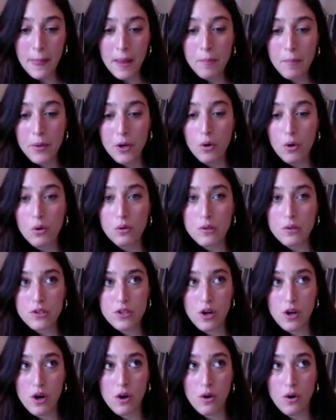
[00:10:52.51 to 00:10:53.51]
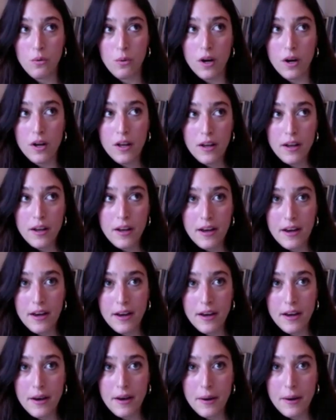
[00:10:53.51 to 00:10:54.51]
but also
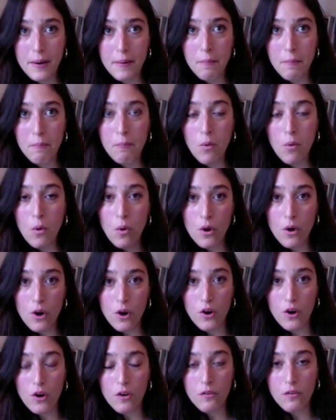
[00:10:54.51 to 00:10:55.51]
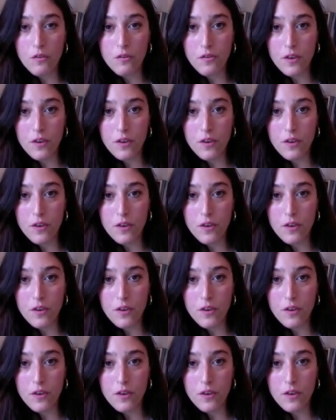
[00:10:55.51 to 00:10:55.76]
uh, more of